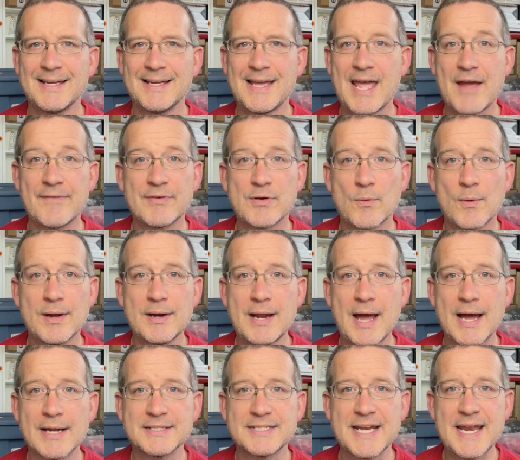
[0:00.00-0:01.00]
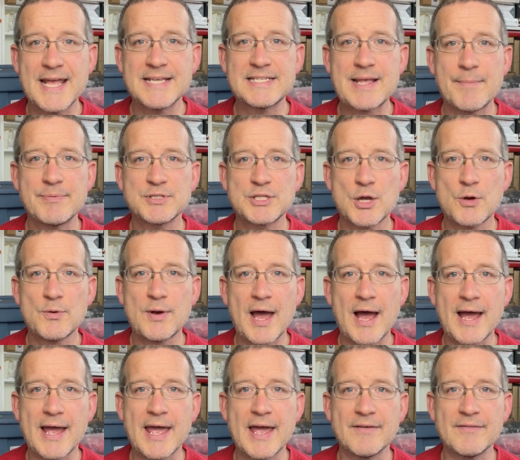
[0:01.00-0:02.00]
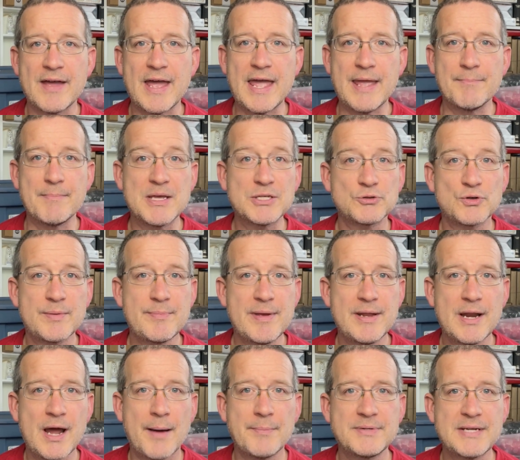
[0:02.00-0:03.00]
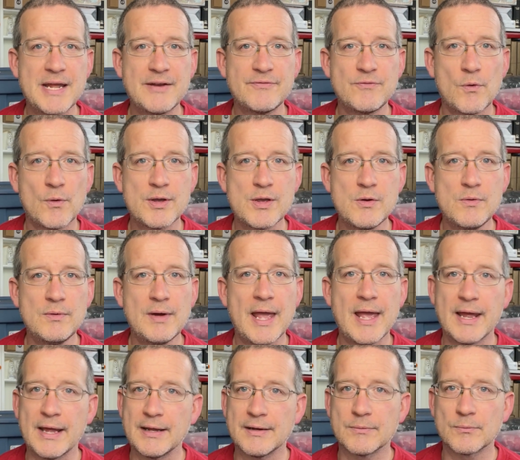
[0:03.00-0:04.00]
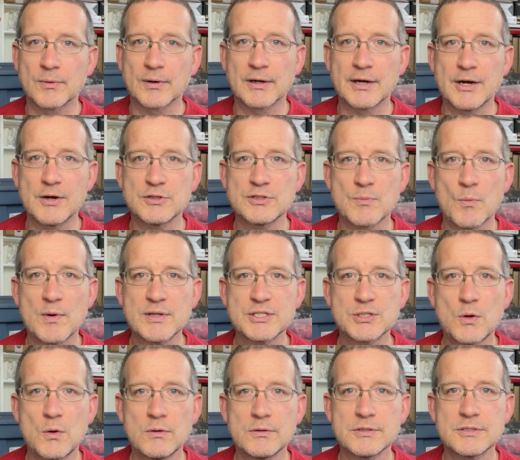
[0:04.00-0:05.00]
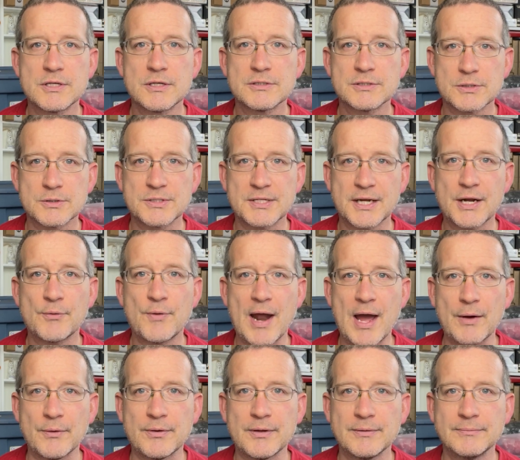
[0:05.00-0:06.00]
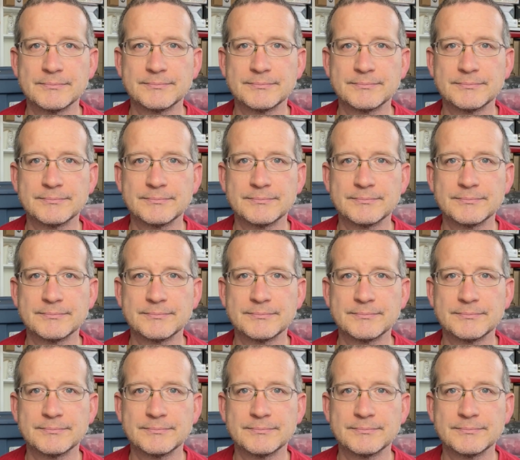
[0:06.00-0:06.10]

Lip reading: Hey everyone, on today's episode I have a mystery bin update for you and we're going to do some what solds, so stick around.